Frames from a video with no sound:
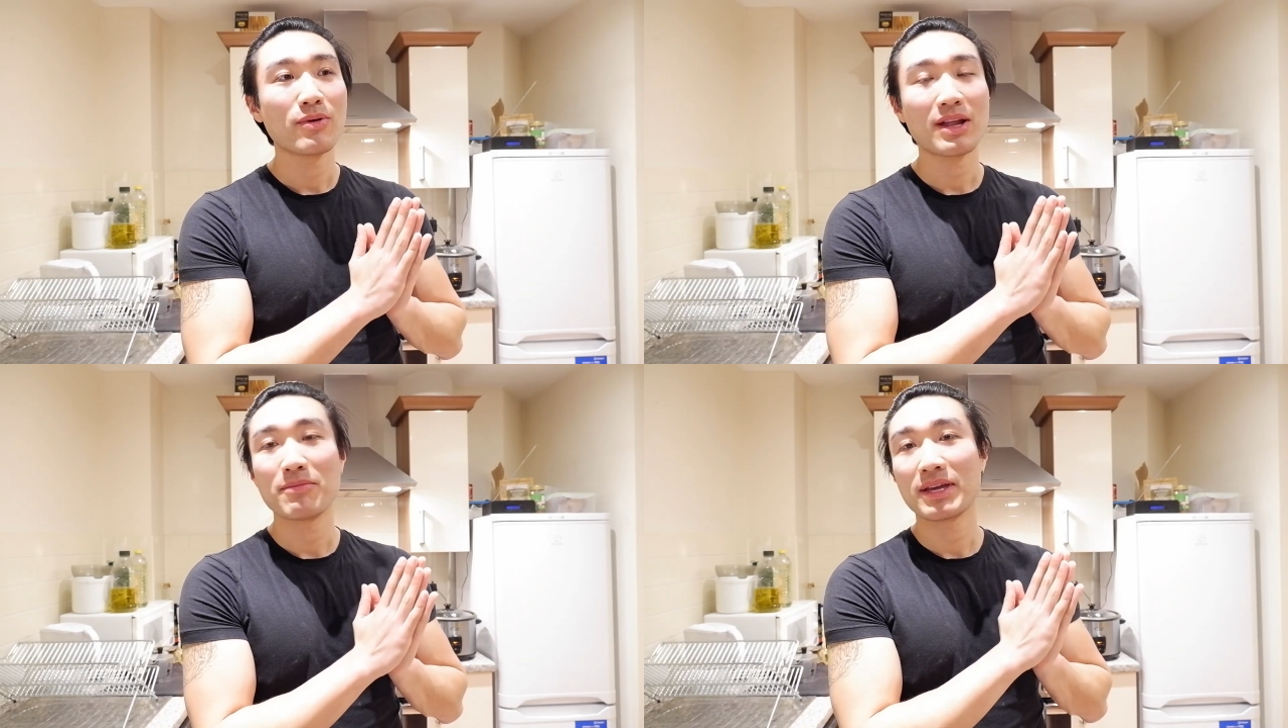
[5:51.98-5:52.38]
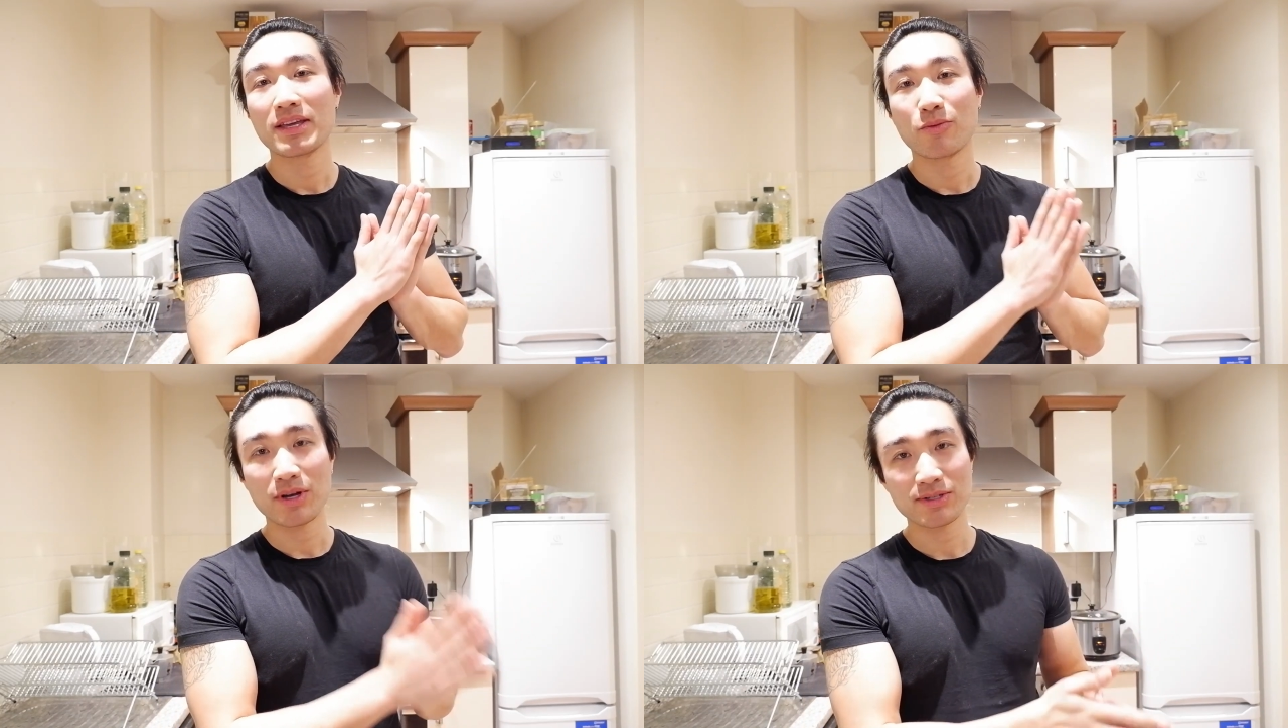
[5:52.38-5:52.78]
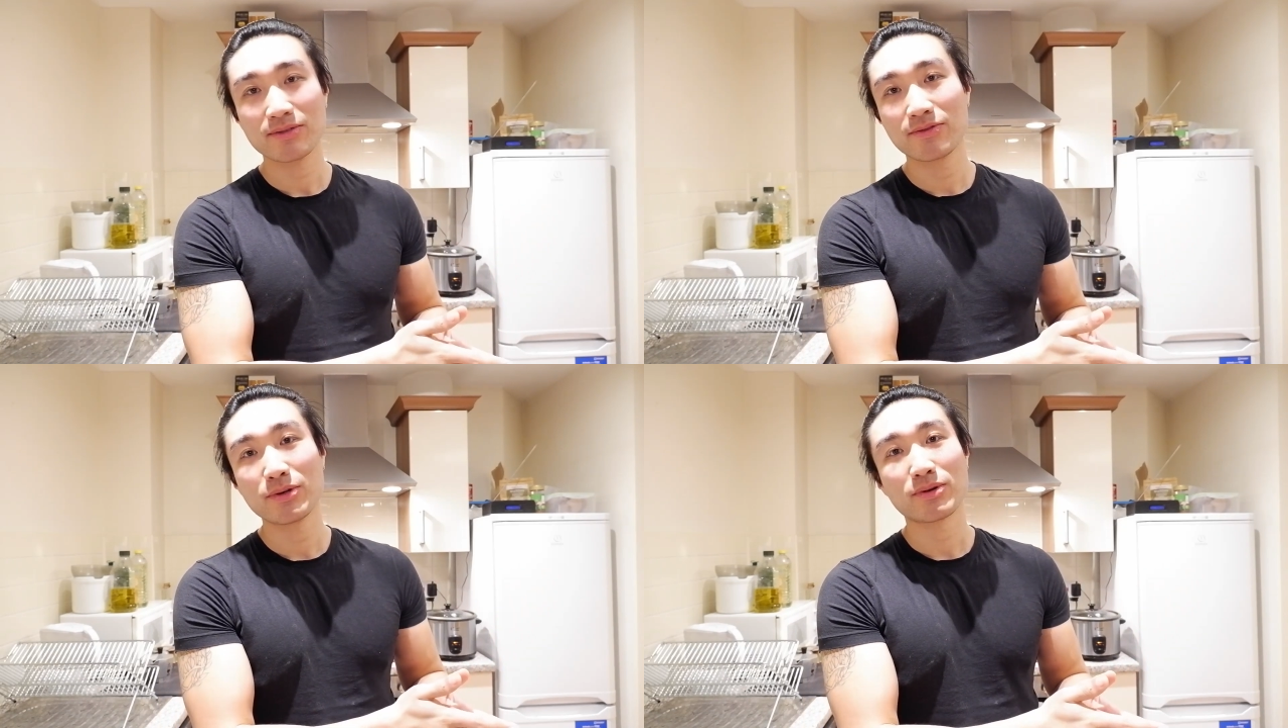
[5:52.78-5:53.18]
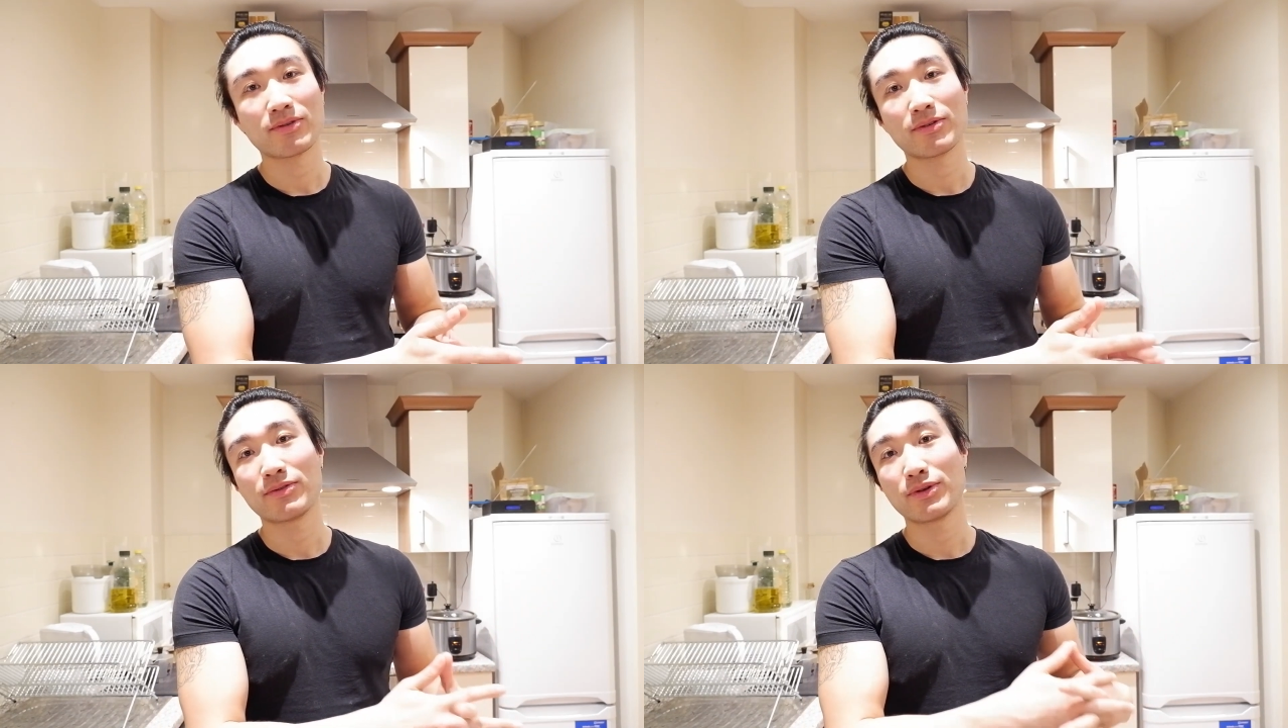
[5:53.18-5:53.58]
when I'm making Western food
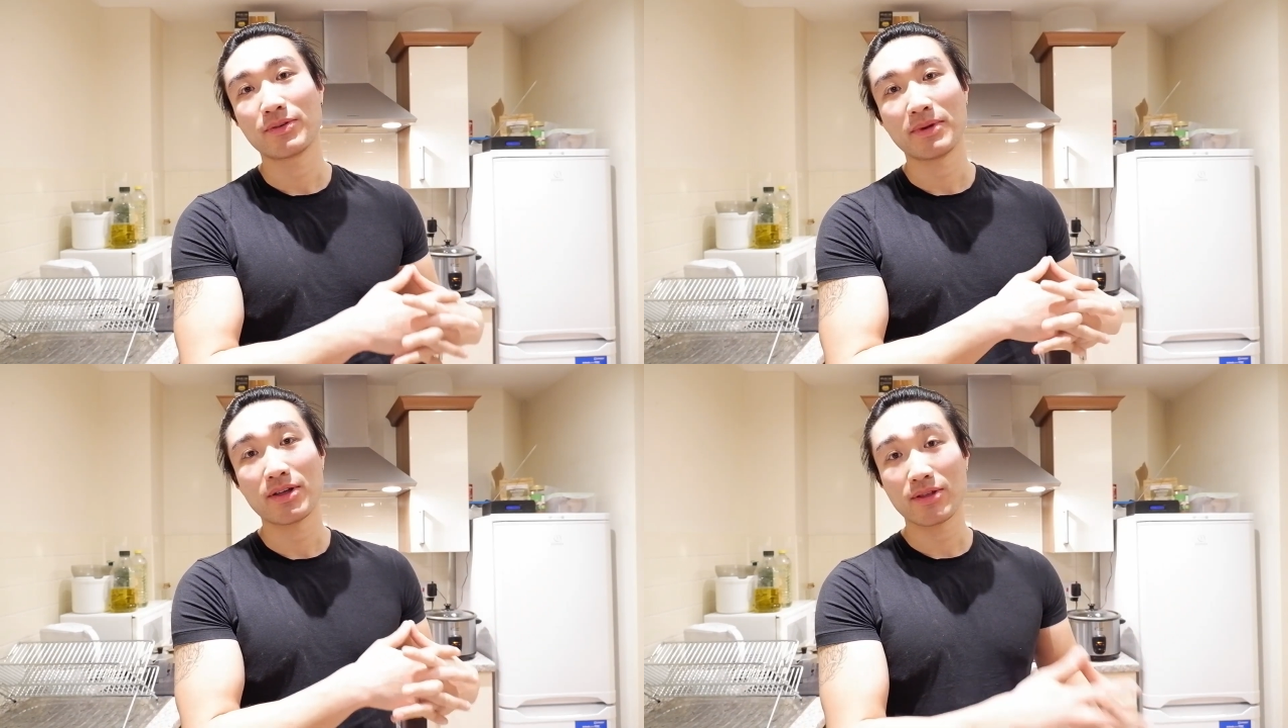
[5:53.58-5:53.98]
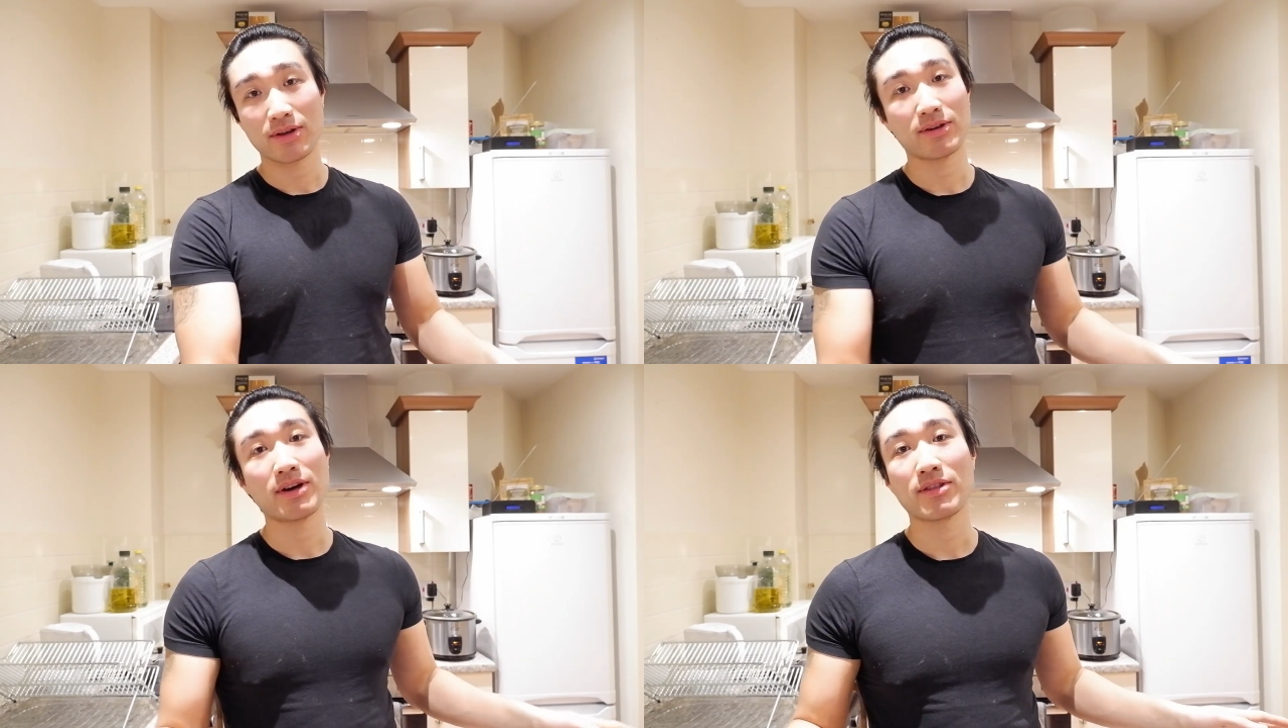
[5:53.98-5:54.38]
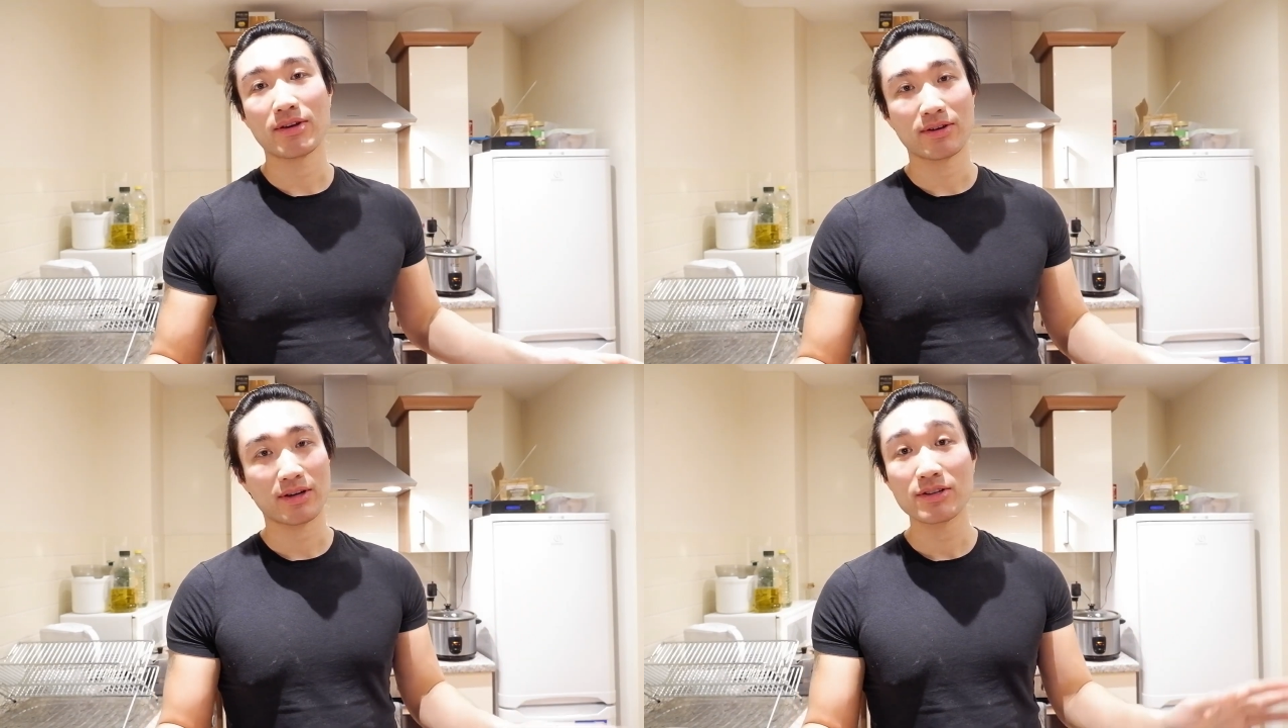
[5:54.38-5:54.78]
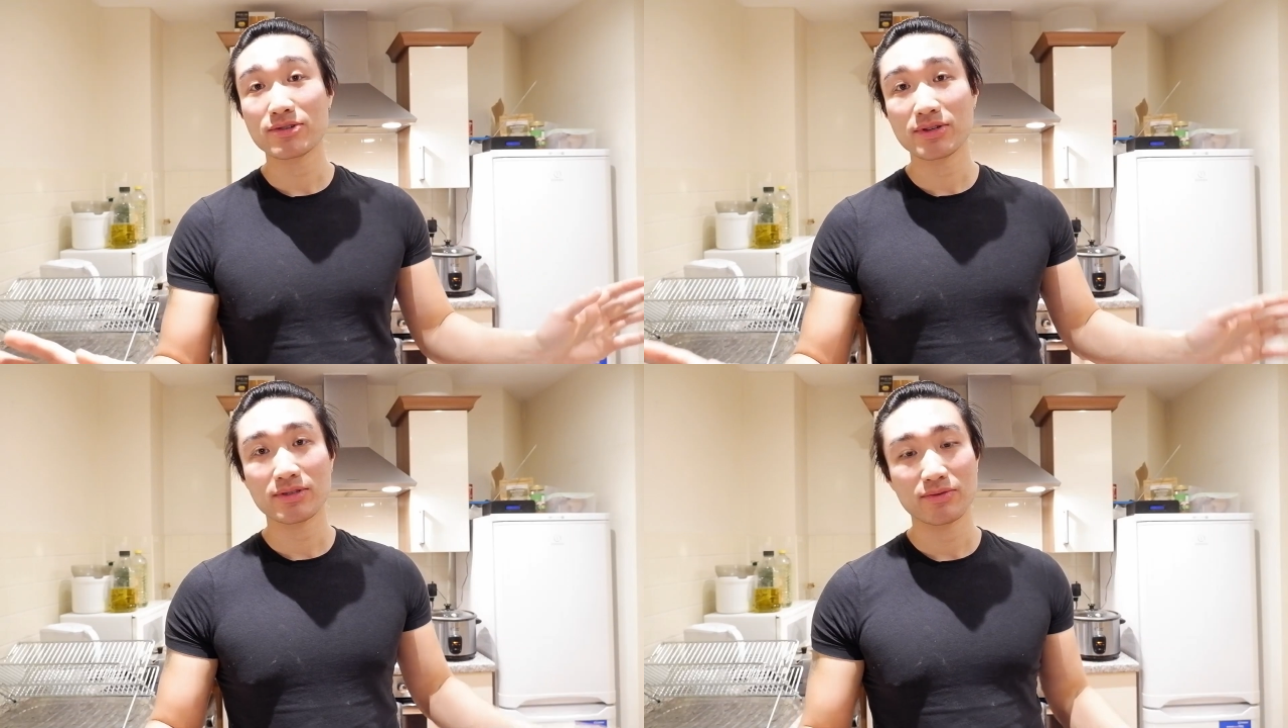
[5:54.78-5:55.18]
or food from other
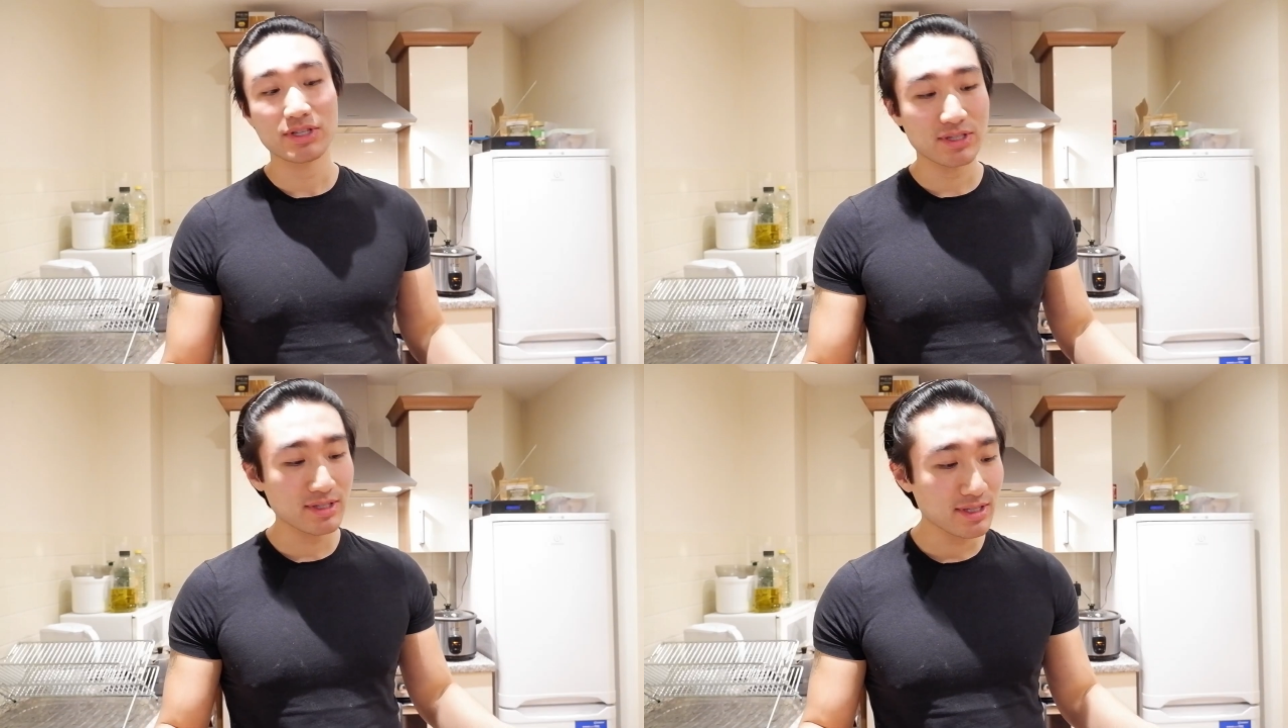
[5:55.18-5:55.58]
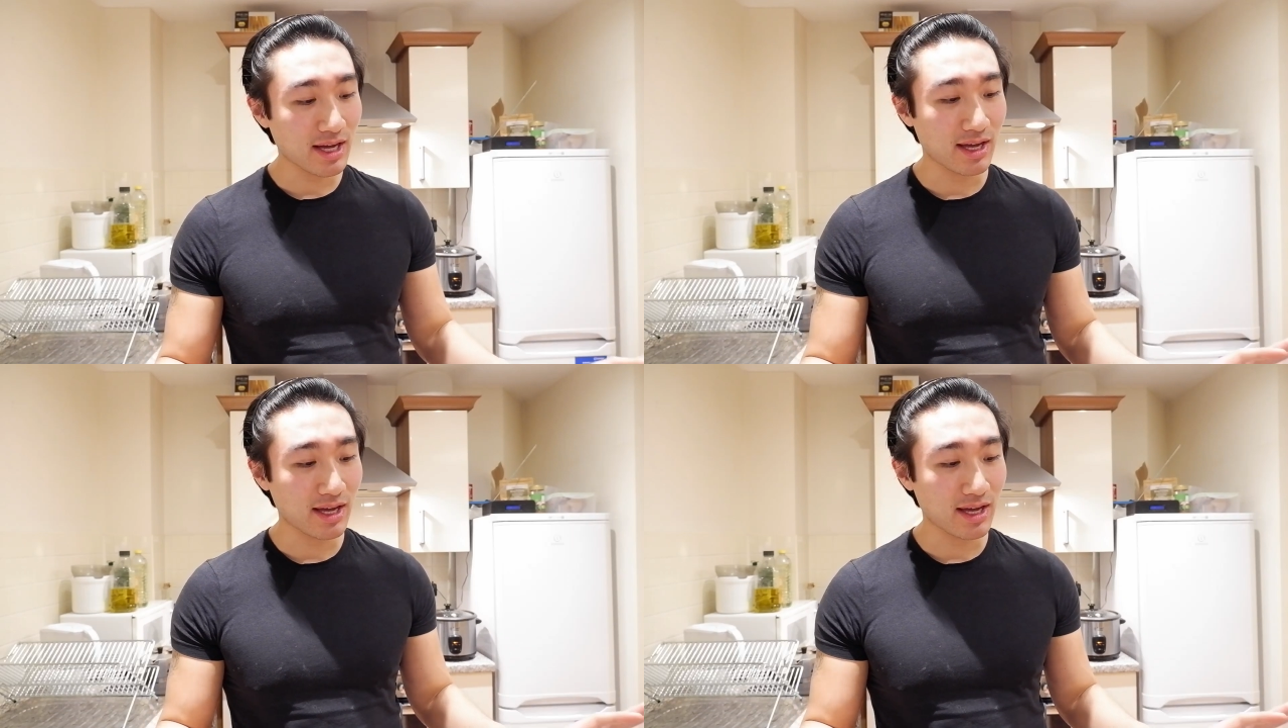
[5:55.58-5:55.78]
countries and regions,